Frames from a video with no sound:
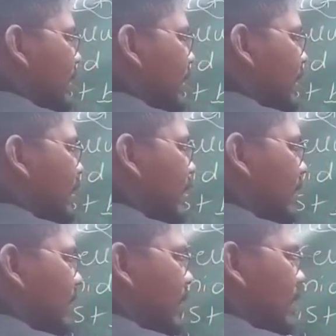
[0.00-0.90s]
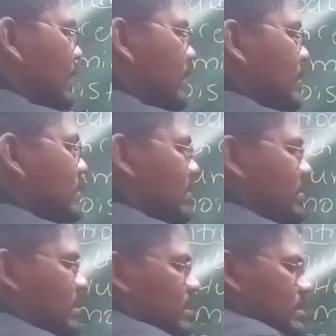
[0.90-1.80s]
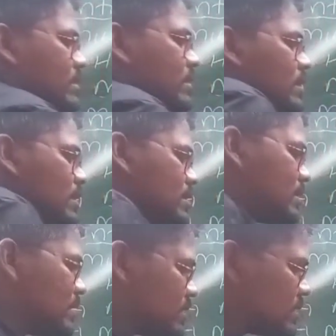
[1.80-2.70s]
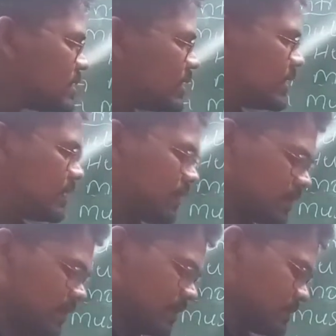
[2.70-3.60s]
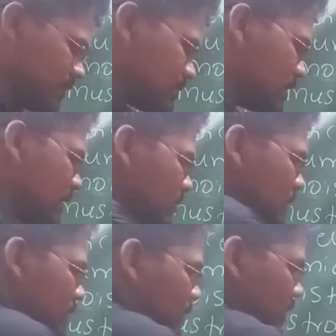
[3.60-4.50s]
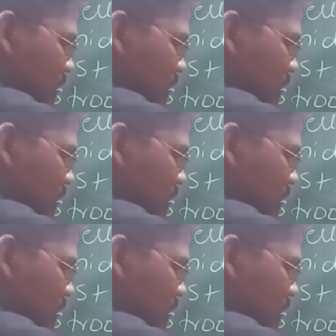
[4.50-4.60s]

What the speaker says: dead organic substrates. See, this is the dead organic substrate. Here it